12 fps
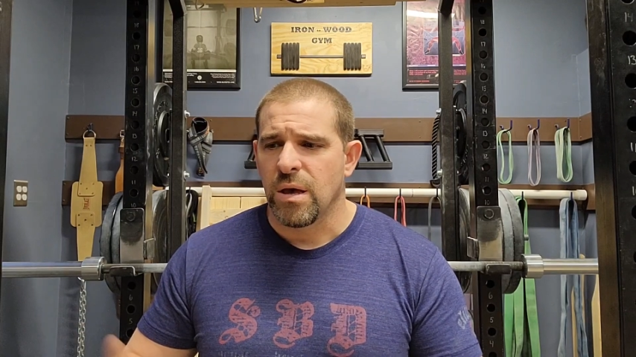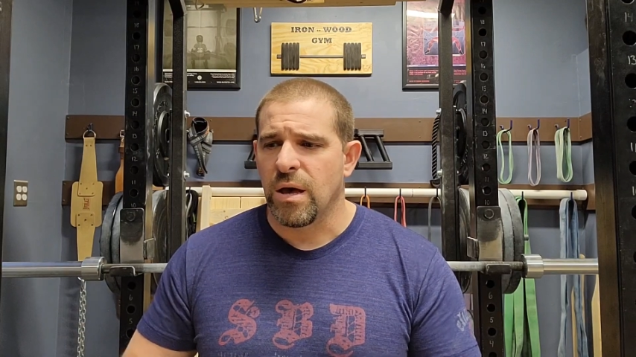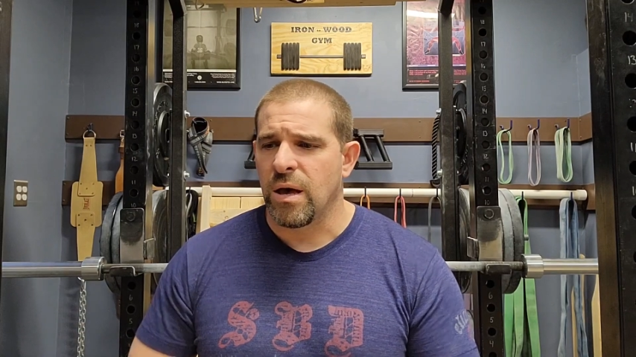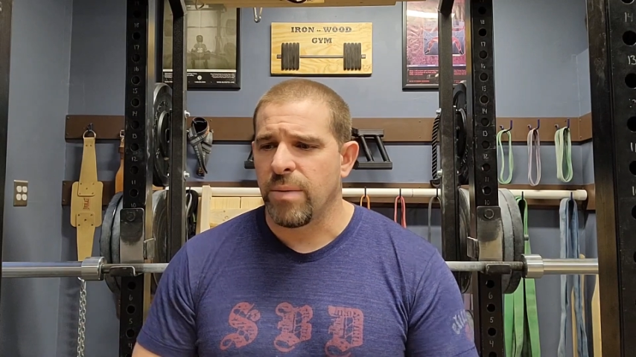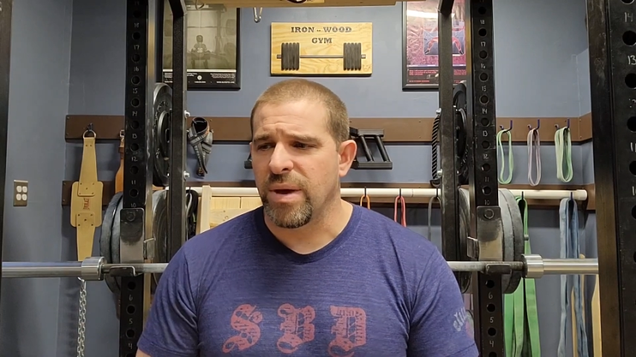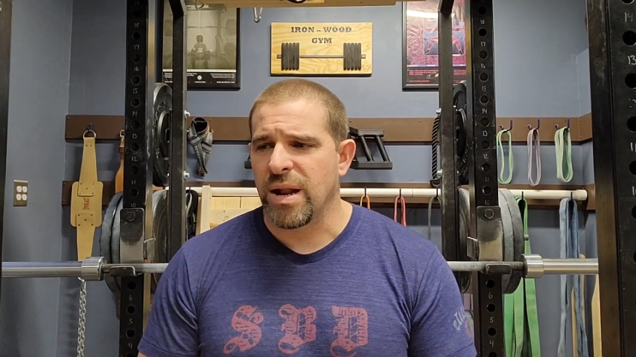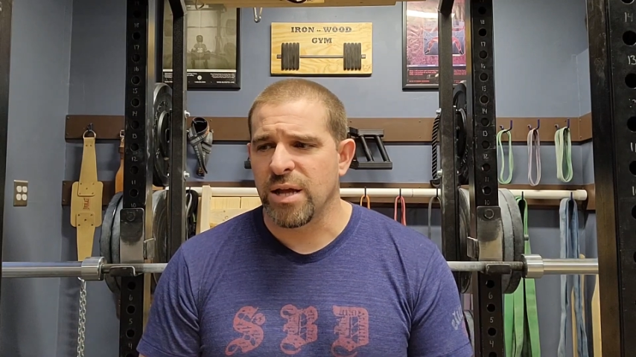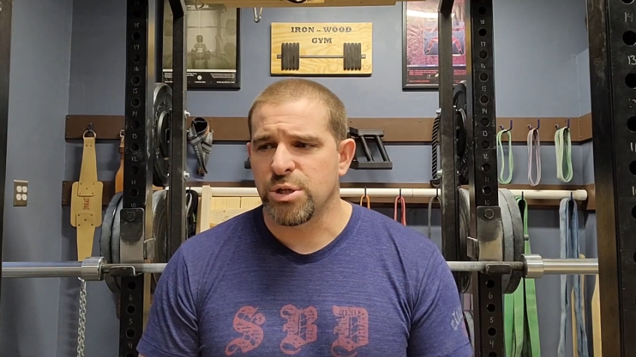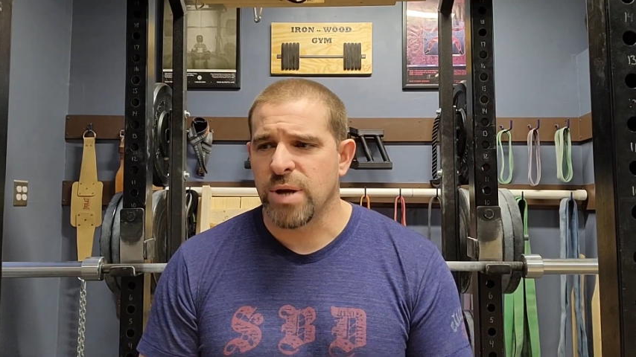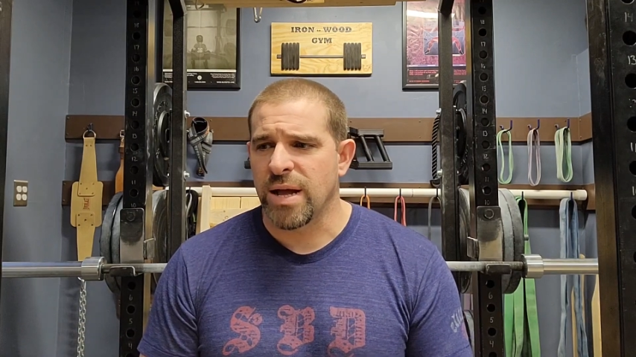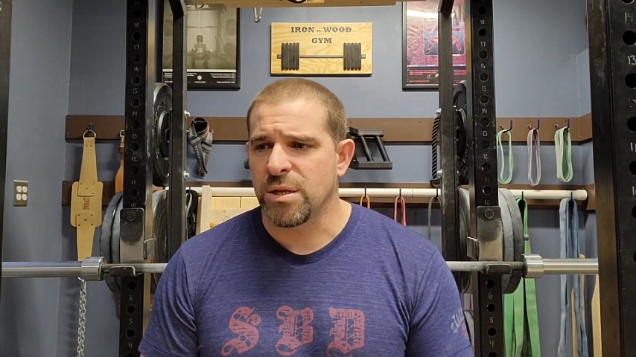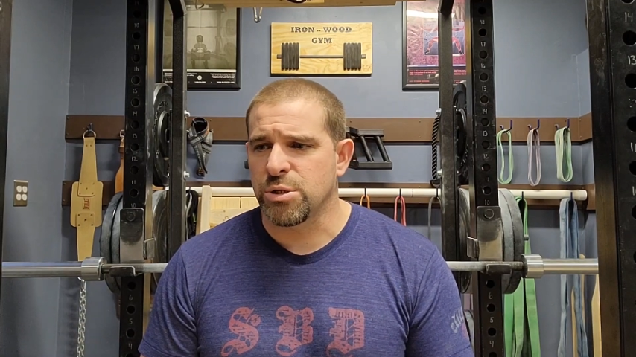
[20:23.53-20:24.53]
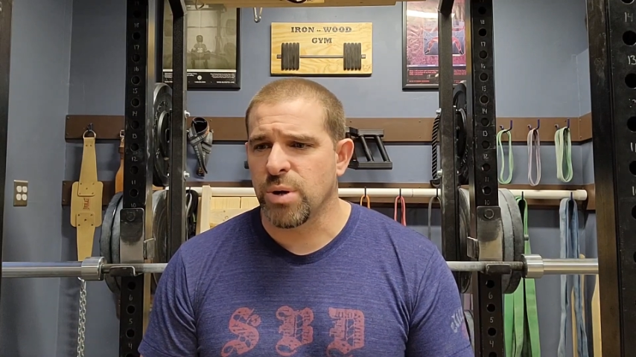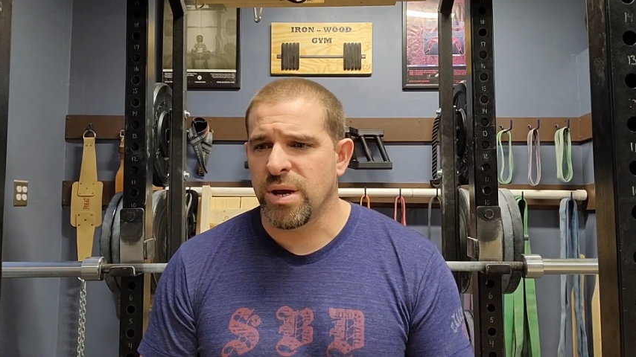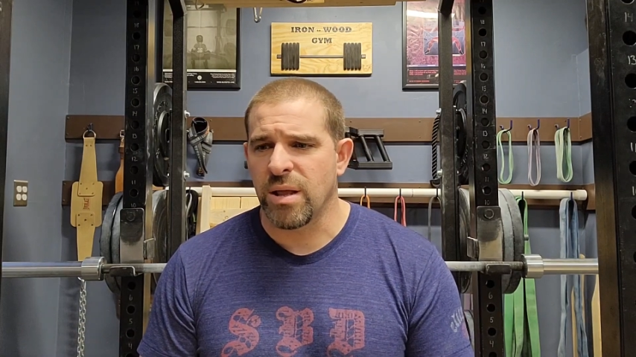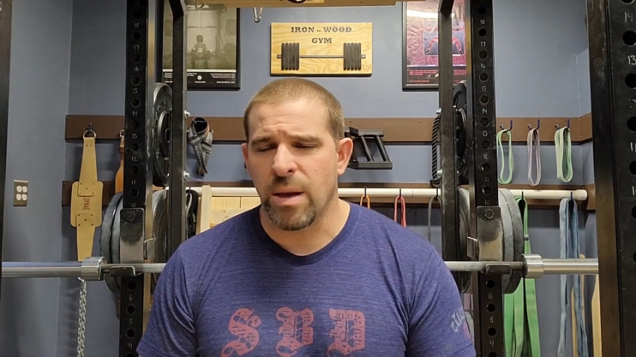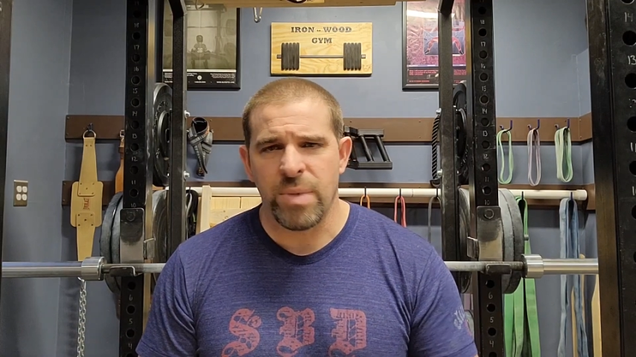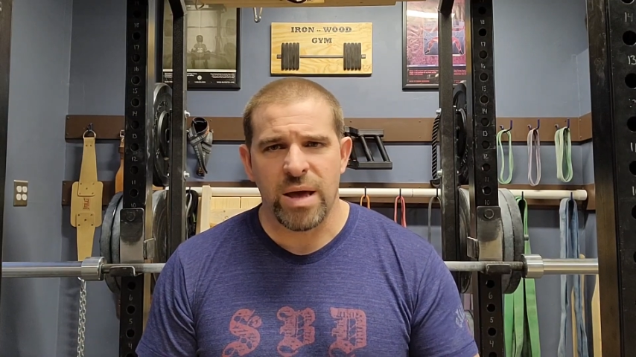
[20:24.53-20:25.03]
And I try to
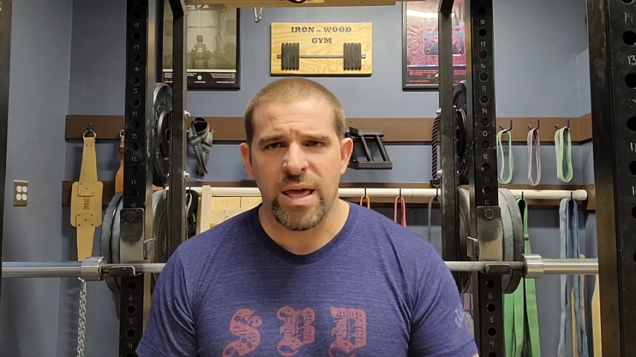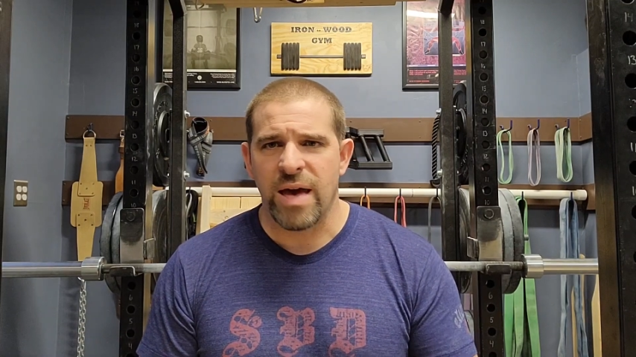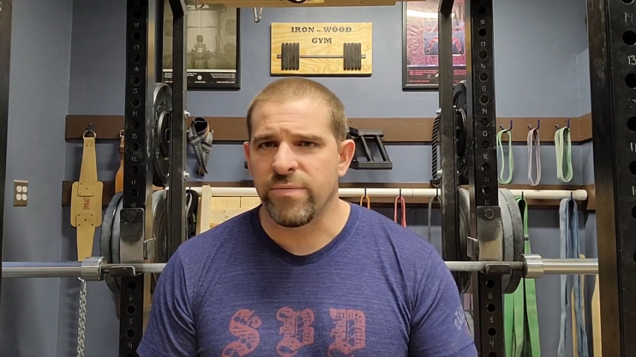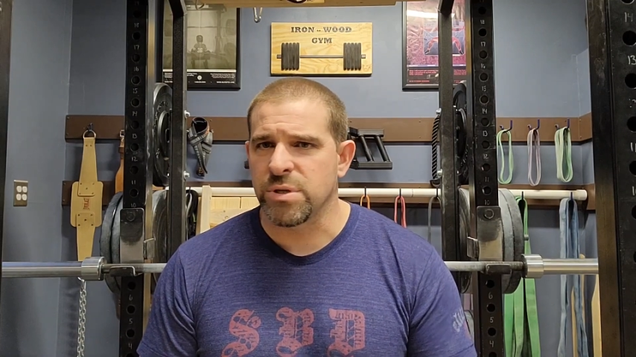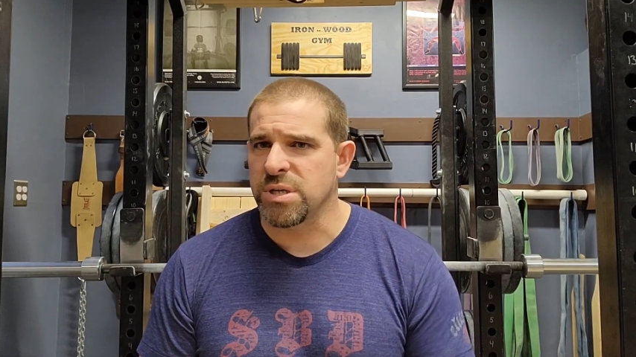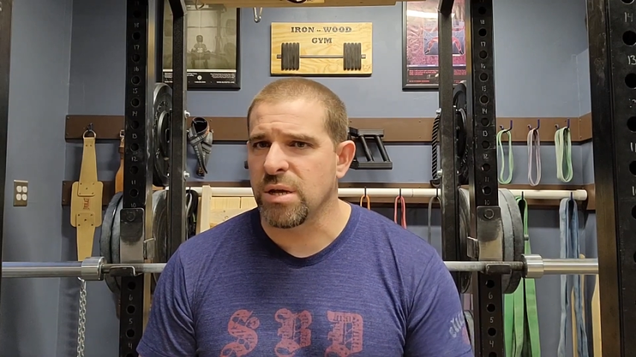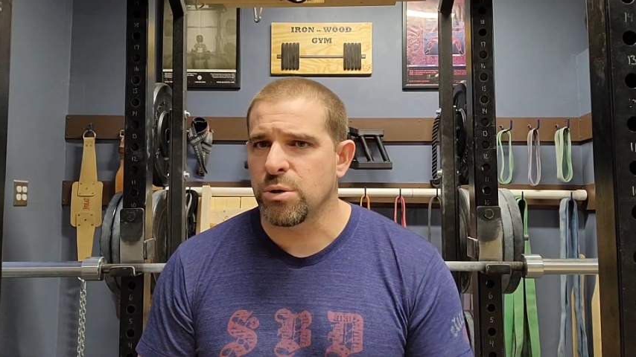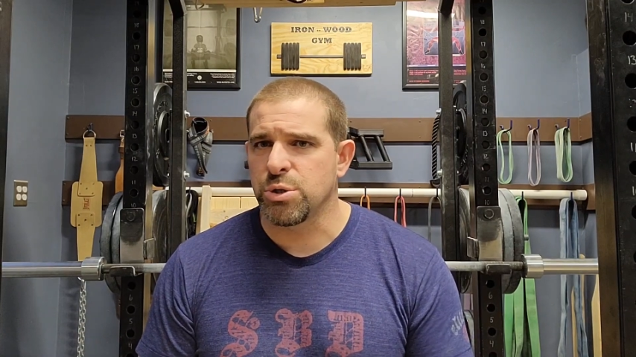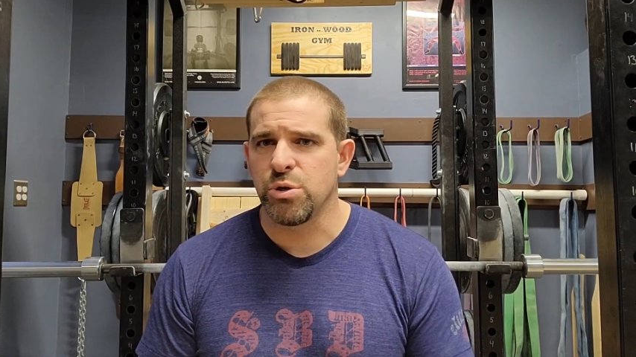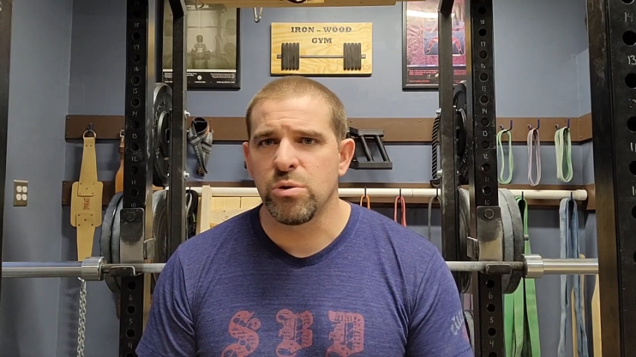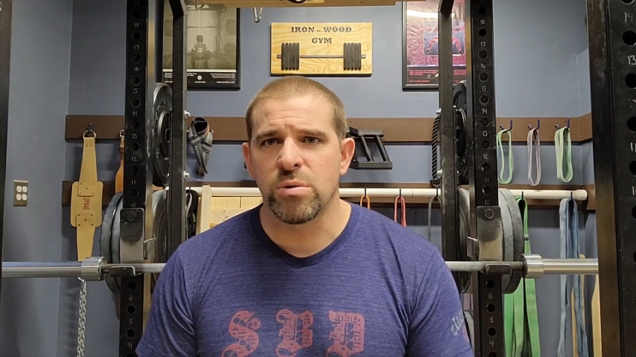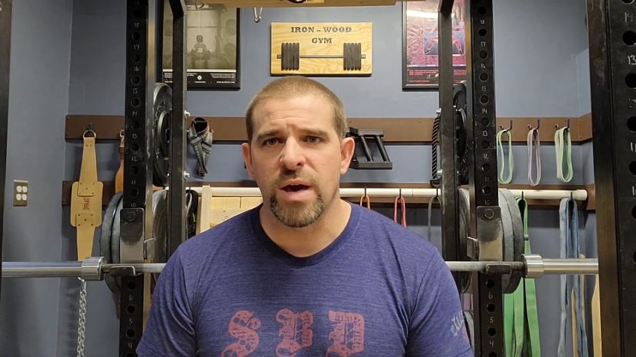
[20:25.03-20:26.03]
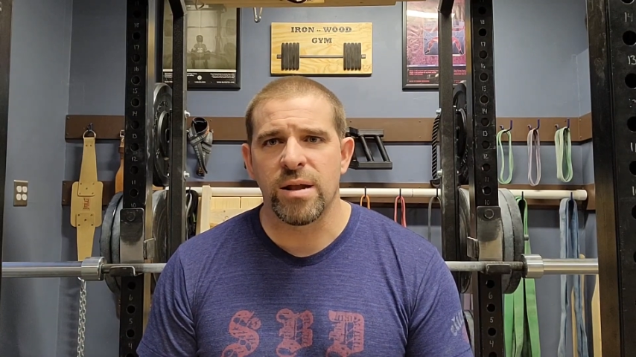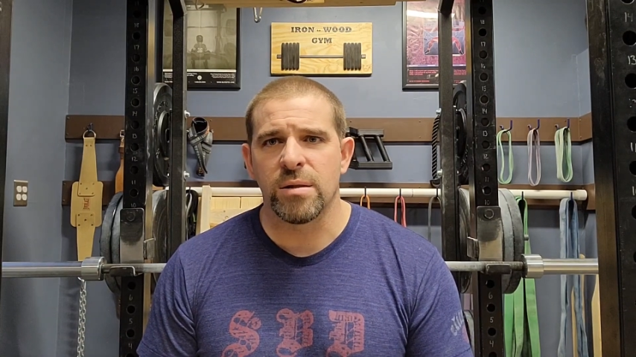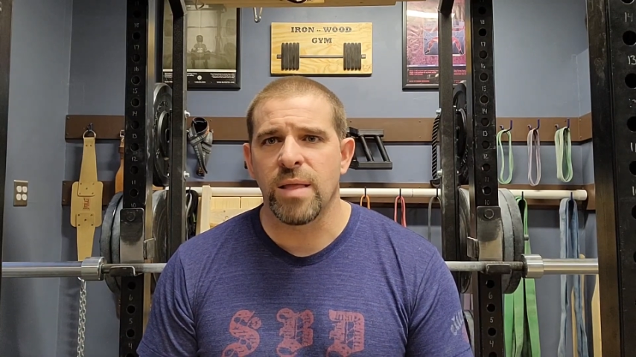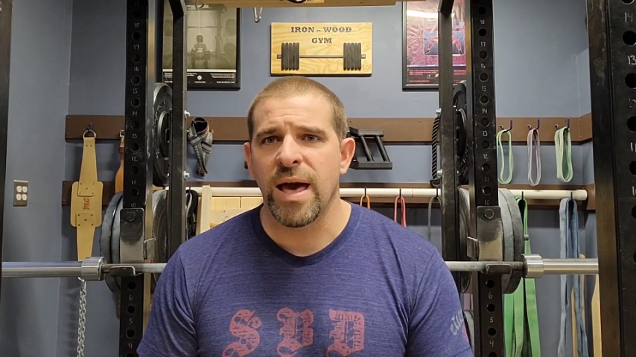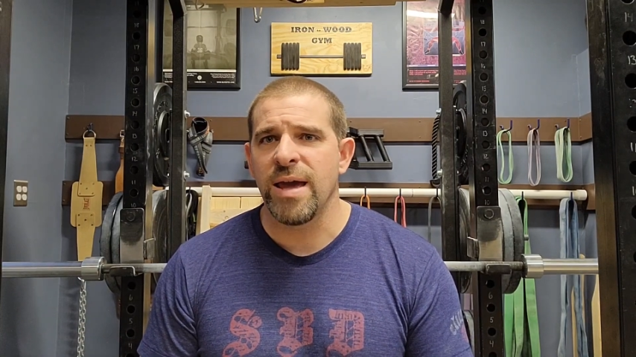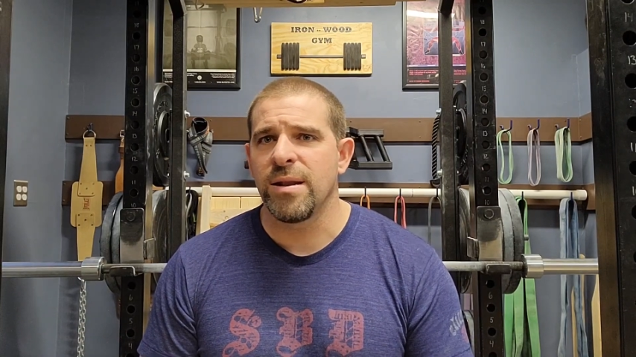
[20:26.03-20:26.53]
train, I might have a set or 2 kind
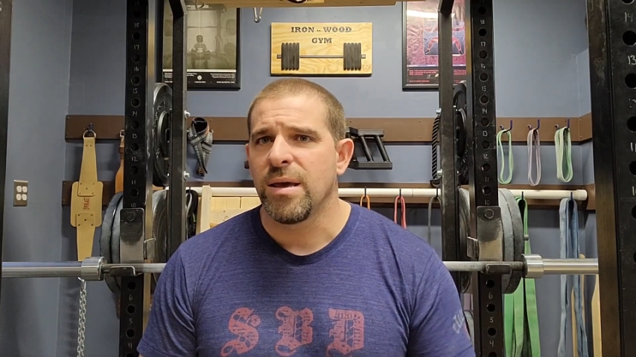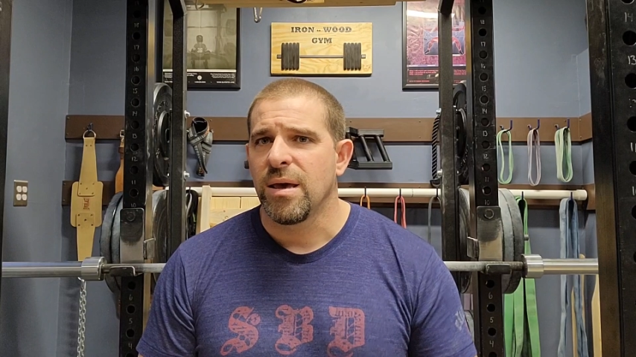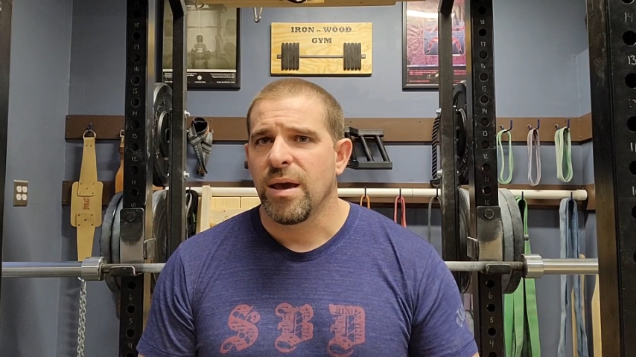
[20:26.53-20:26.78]
of light,